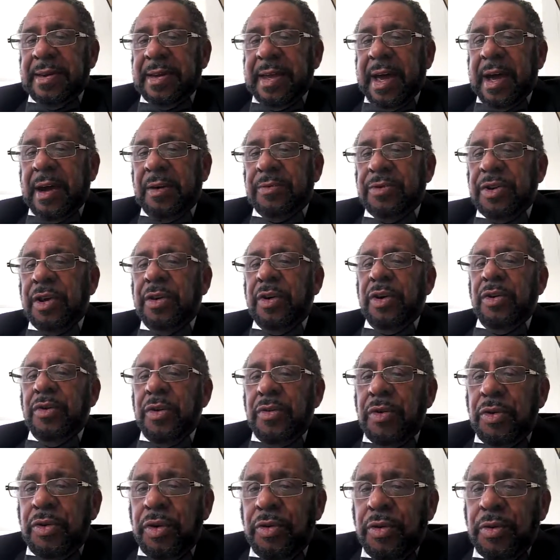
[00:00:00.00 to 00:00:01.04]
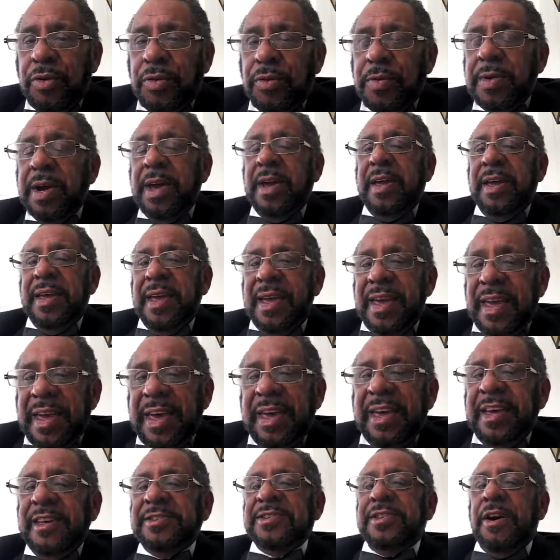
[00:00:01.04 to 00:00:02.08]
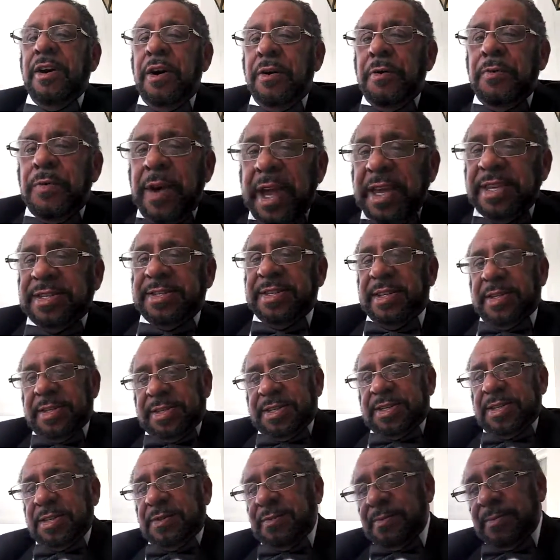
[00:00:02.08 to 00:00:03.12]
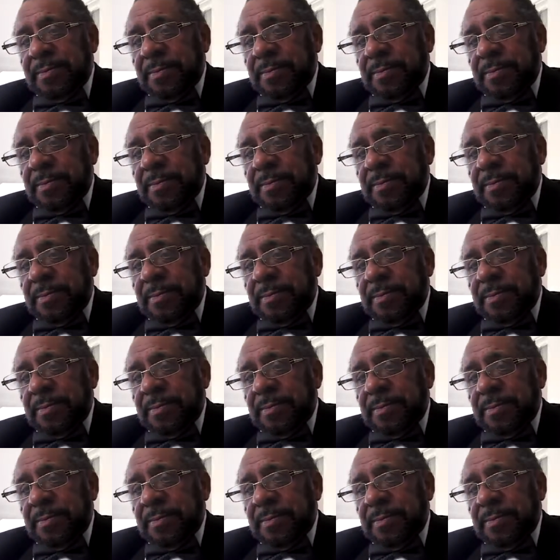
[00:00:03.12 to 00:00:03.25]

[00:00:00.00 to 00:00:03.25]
out who is a racist.